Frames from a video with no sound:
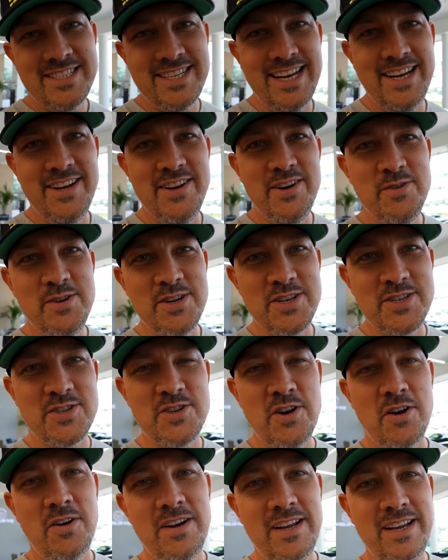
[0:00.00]
say no to
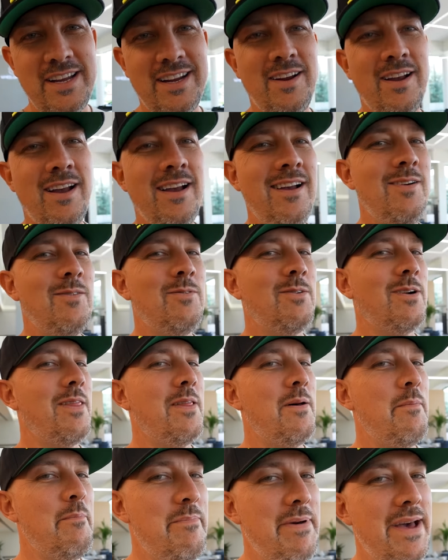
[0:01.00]
starting one of
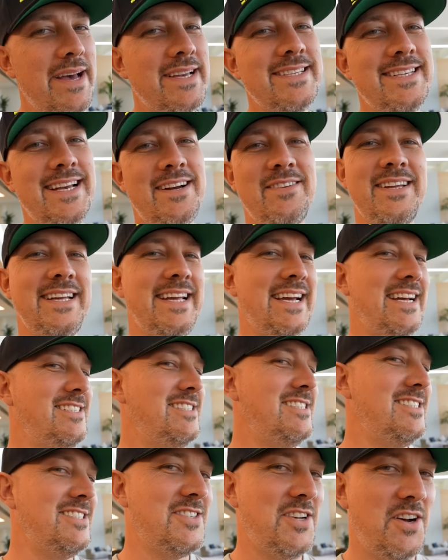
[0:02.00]
the best sounding
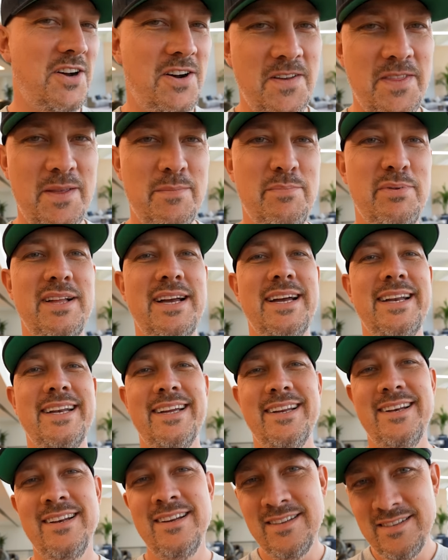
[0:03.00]
engines on the
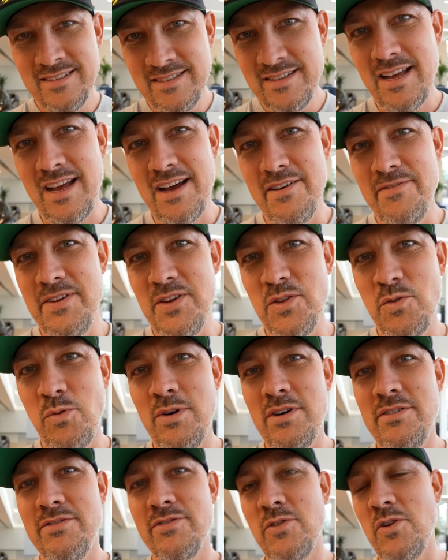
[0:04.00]
planet, a
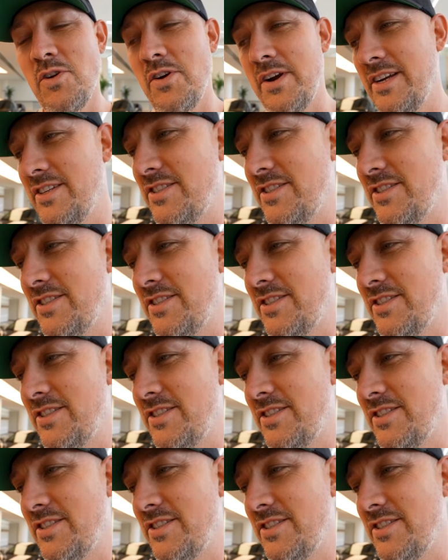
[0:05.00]
V12 Ferrari